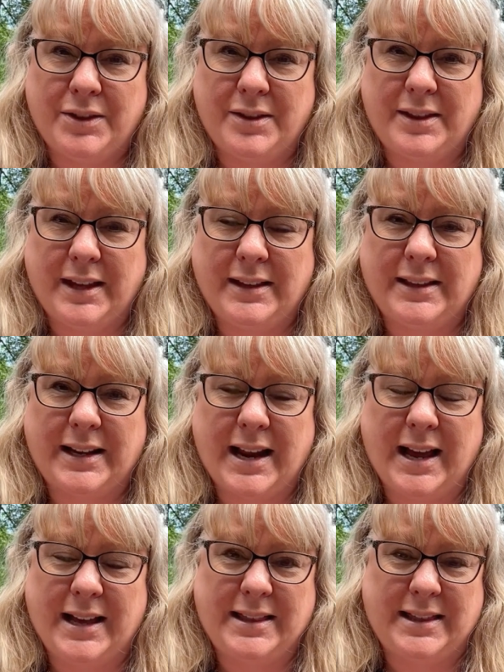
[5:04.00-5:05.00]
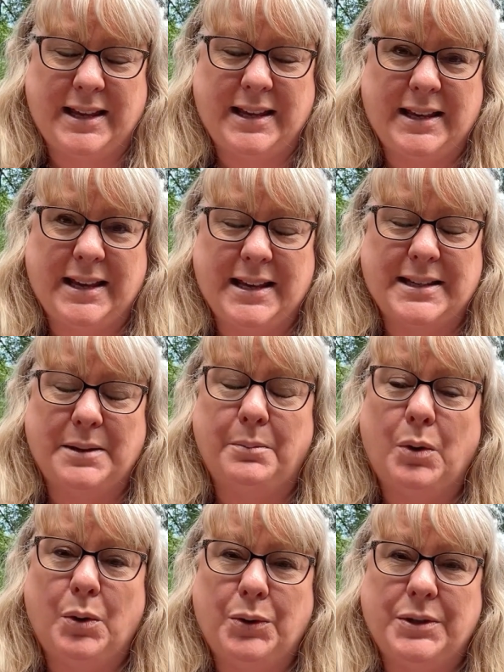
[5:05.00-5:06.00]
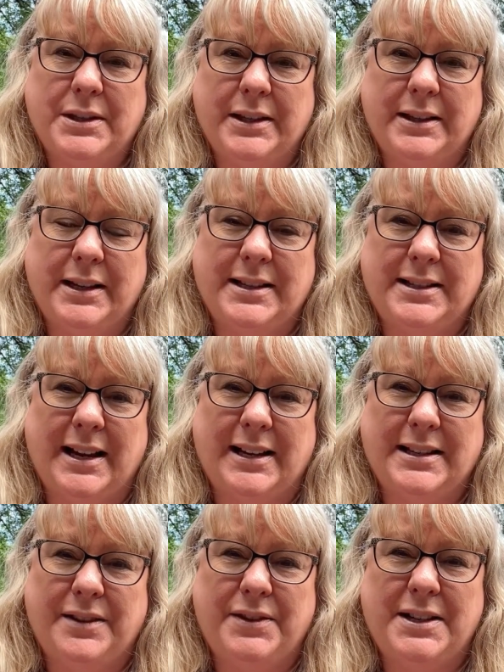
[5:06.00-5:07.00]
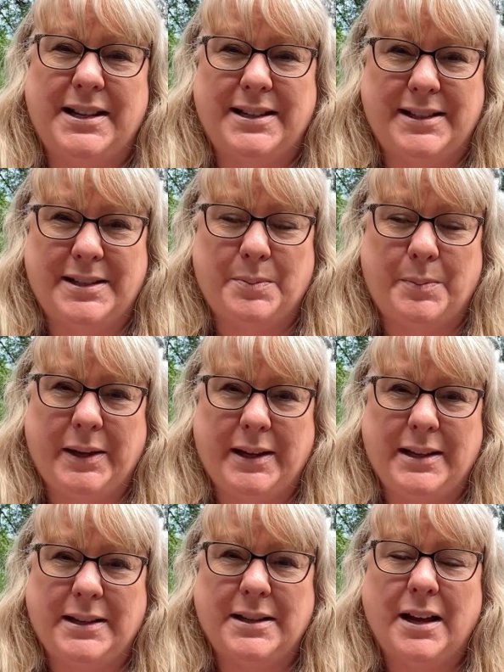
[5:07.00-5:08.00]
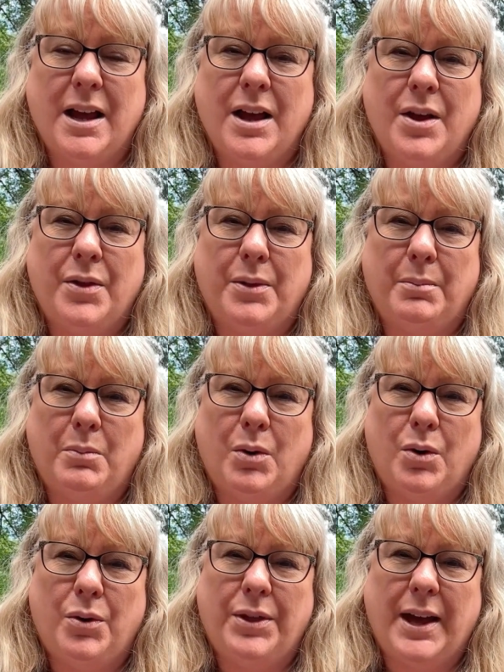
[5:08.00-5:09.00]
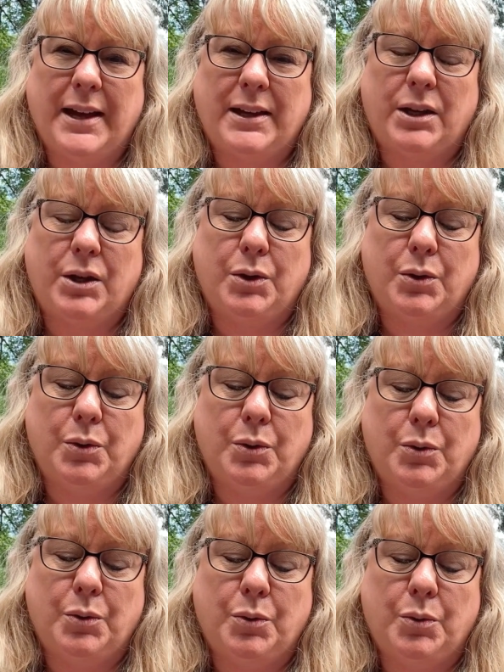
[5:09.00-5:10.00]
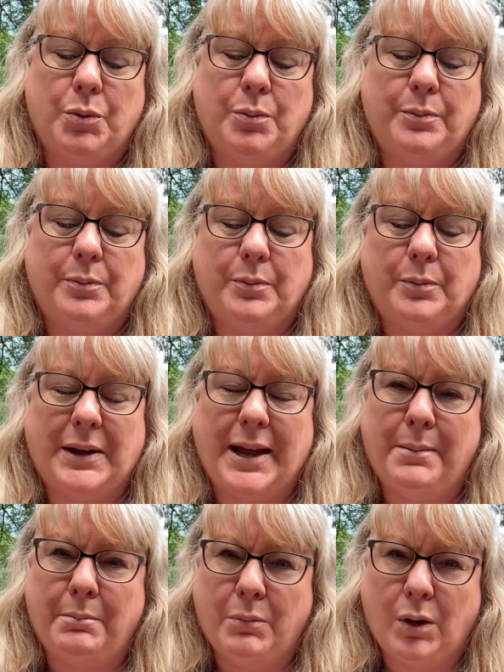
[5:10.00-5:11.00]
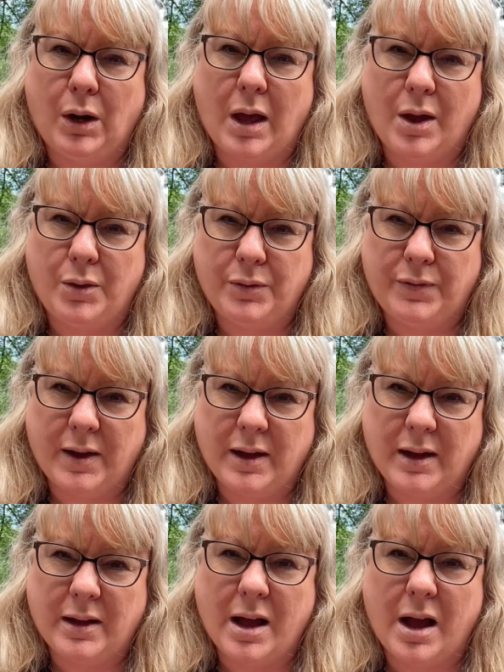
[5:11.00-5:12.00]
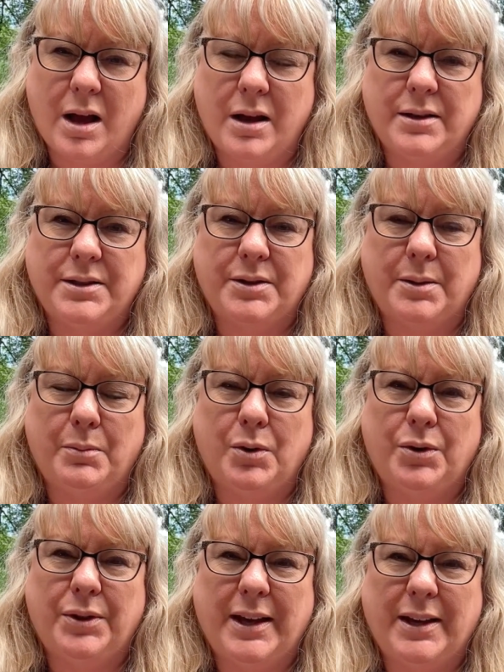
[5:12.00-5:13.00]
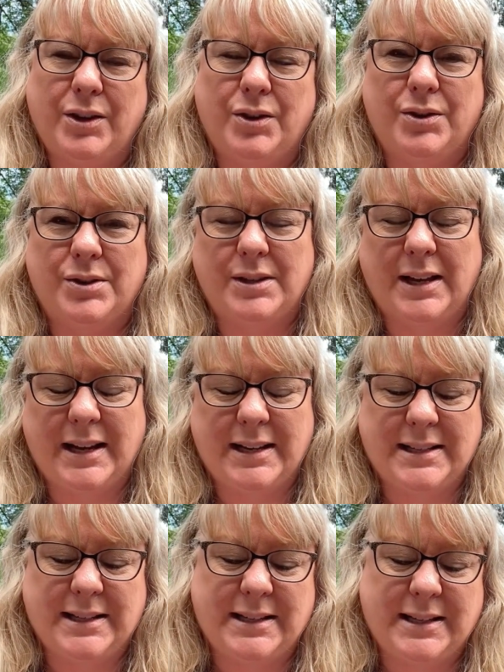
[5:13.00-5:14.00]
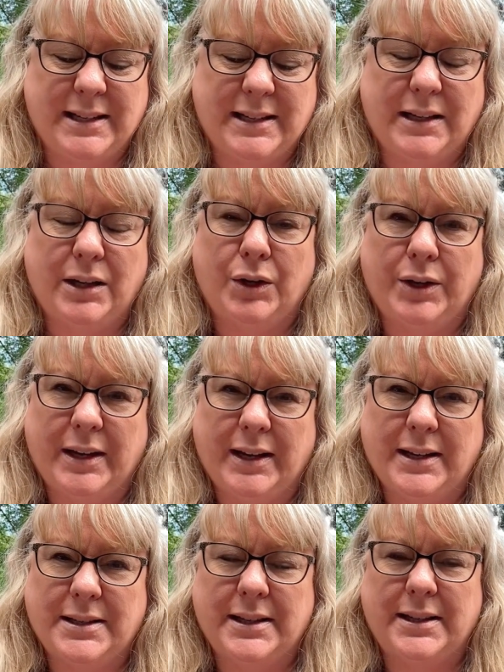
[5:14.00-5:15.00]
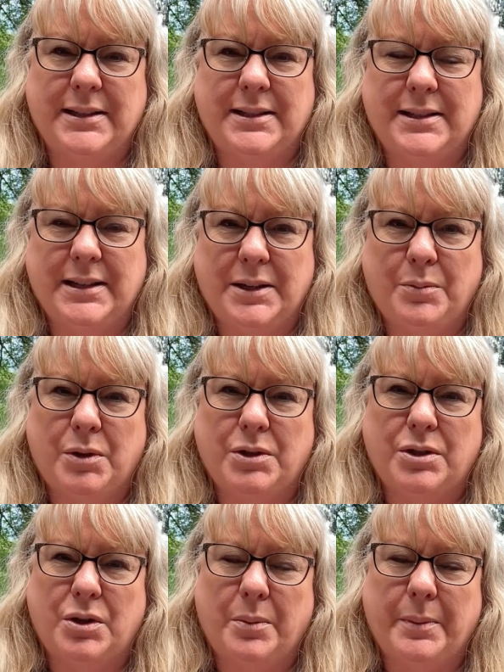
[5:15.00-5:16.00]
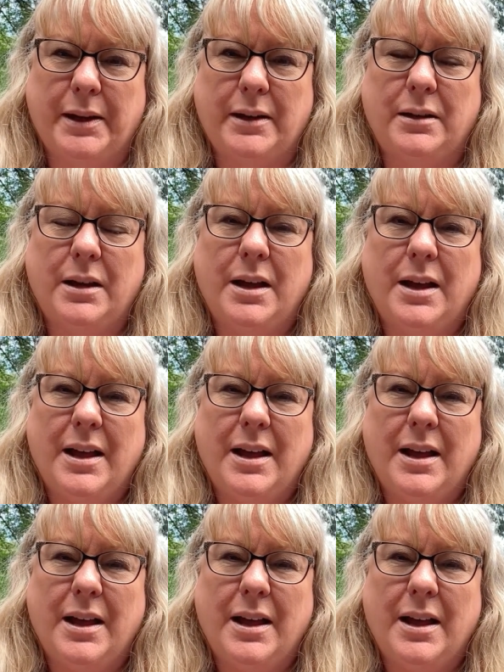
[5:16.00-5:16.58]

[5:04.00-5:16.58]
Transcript: The other thing that I think is important in this activity is speed. The more that you kind of mull over a card, the more that you're kind of sitting and looking at it and seeing what's come in,